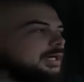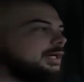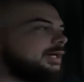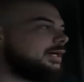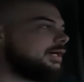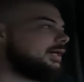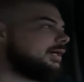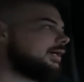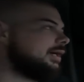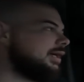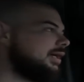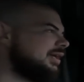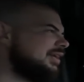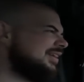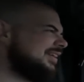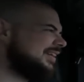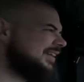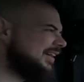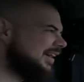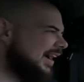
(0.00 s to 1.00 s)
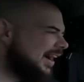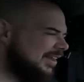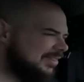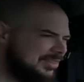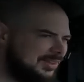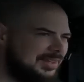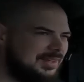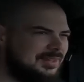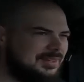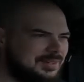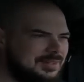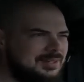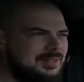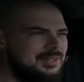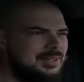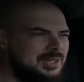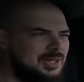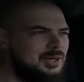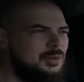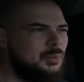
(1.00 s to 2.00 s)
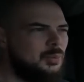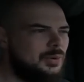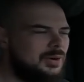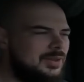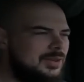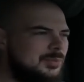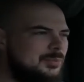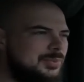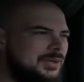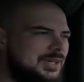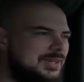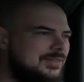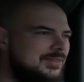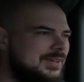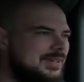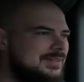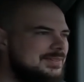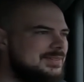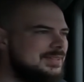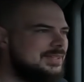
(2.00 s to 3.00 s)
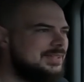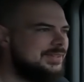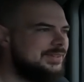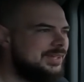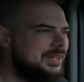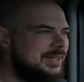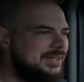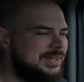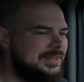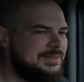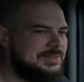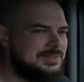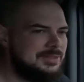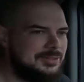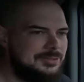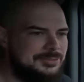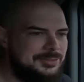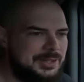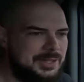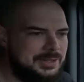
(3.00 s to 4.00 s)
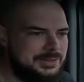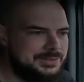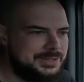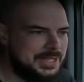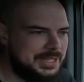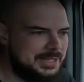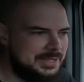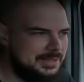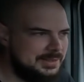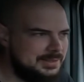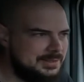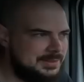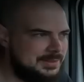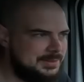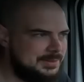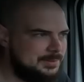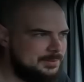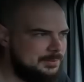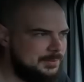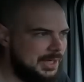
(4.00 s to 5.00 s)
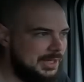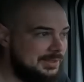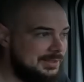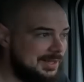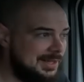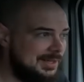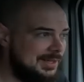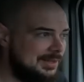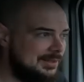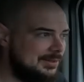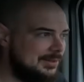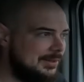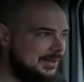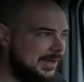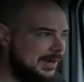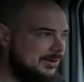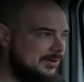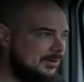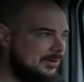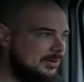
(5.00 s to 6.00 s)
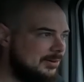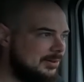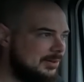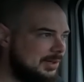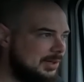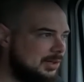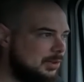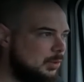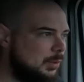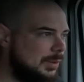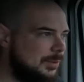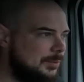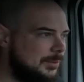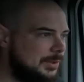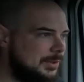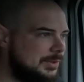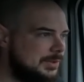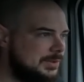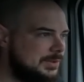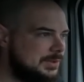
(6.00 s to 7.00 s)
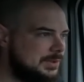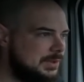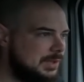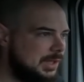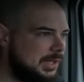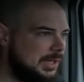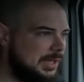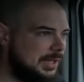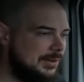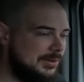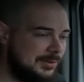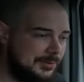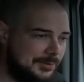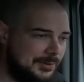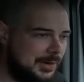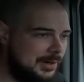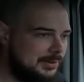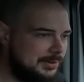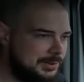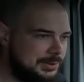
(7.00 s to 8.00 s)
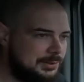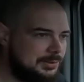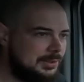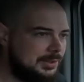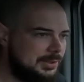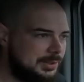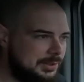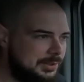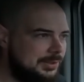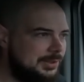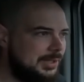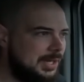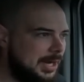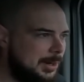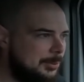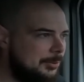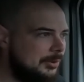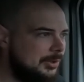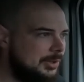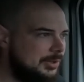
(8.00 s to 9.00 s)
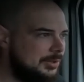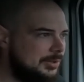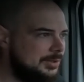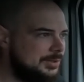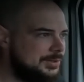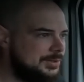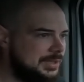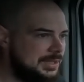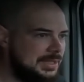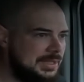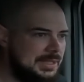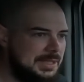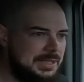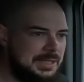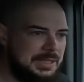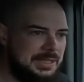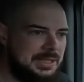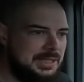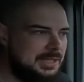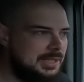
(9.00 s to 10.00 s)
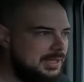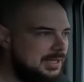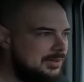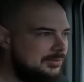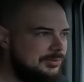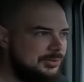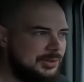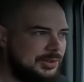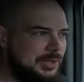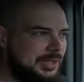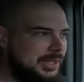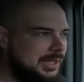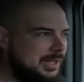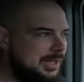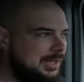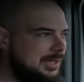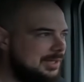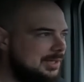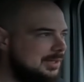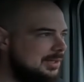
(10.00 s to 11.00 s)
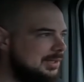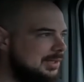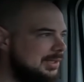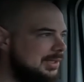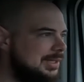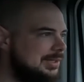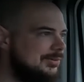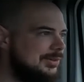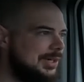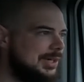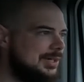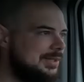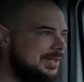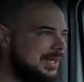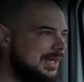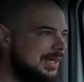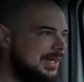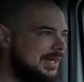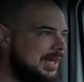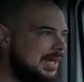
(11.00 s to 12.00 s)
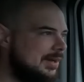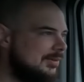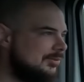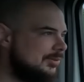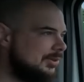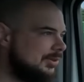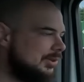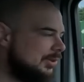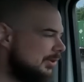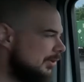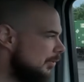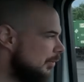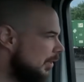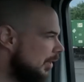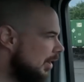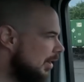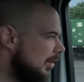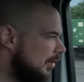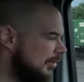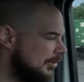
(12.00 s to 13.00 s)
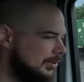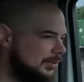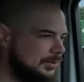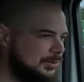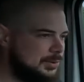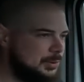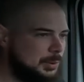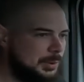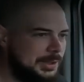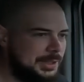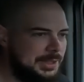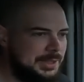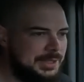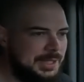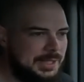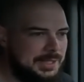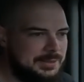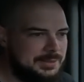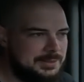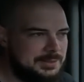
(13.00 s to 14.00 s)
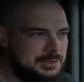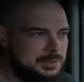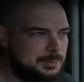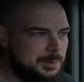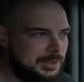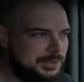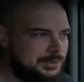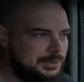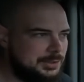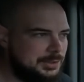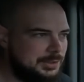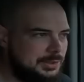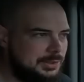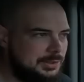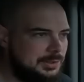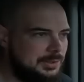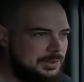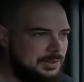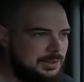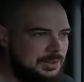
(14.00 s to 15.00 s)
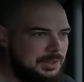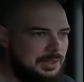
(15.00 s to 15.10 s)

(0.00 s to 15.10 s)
I think one of the big things that the Landstar fails at is maintaining their equipment. They're very strict on the operators. If you're like even a day after your 120-day inspection,